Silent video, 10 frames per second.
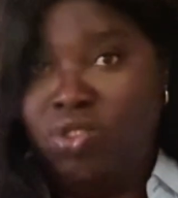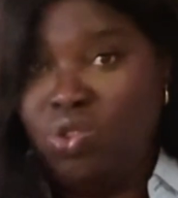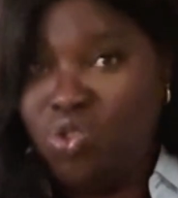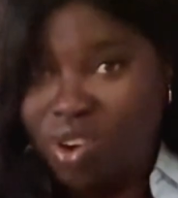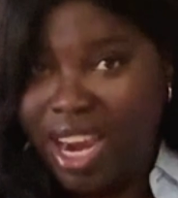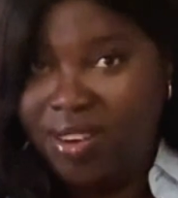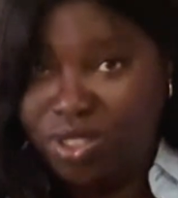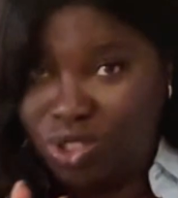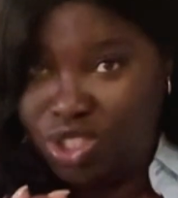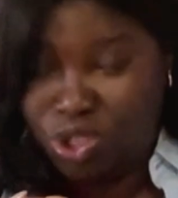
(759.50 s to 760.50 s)
So try
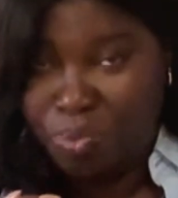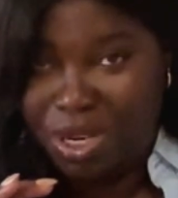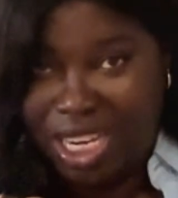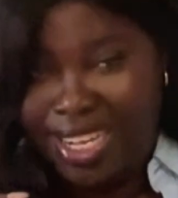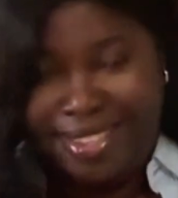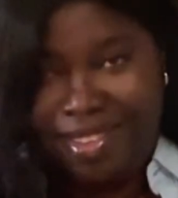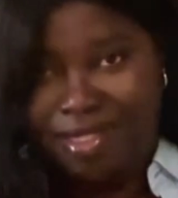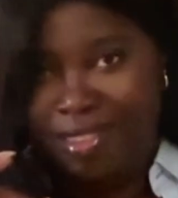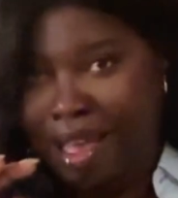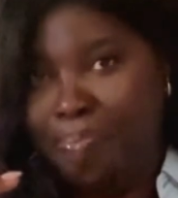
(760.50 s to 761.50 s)
not to
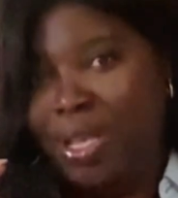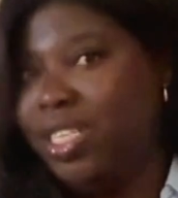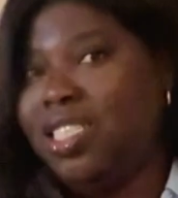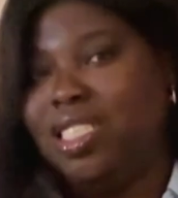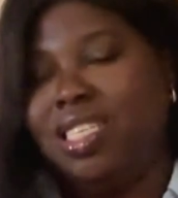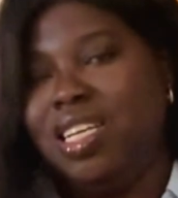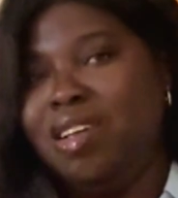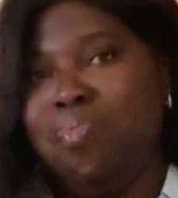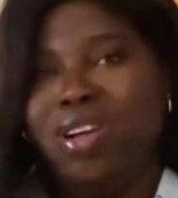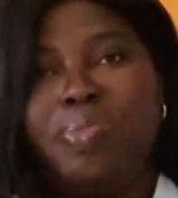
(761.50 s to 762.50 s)
jeopardize that
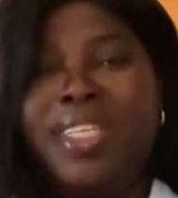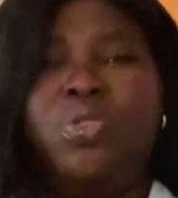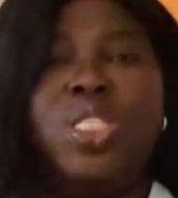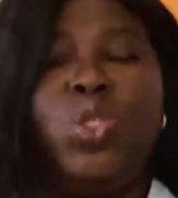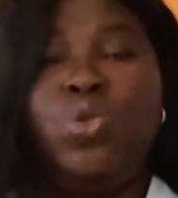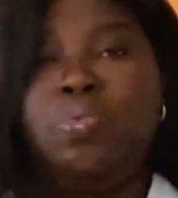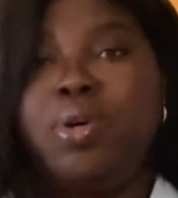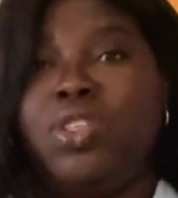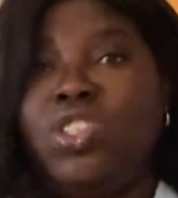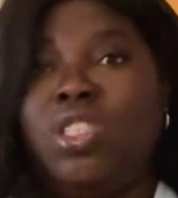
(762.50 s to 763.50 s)
PGCE by doing too
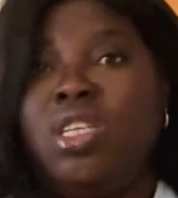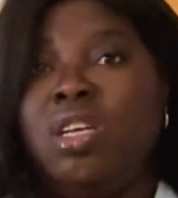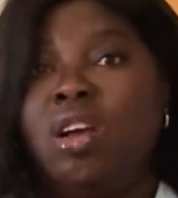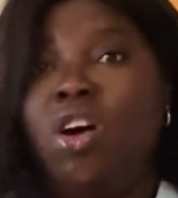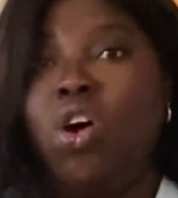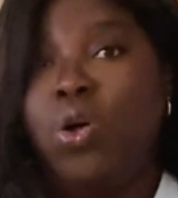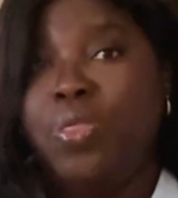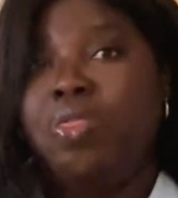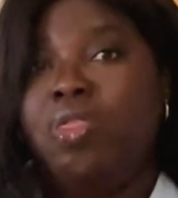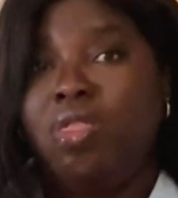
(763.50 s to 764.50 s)
much
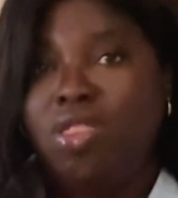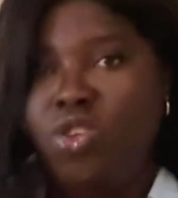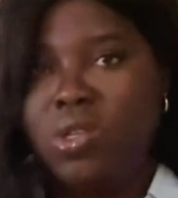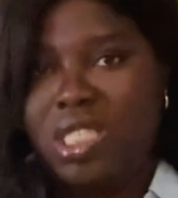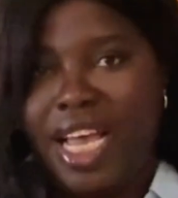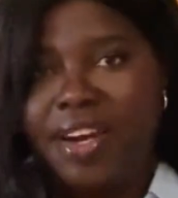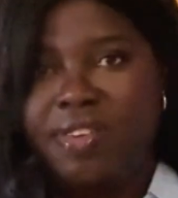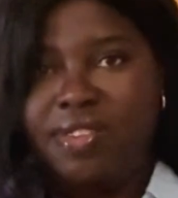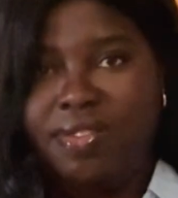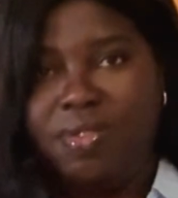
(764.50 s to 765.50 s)
on your side
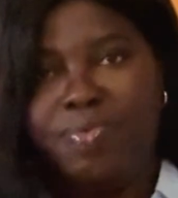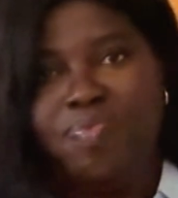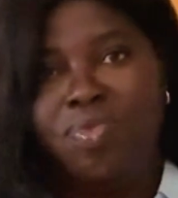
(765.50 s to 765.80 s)
hustle.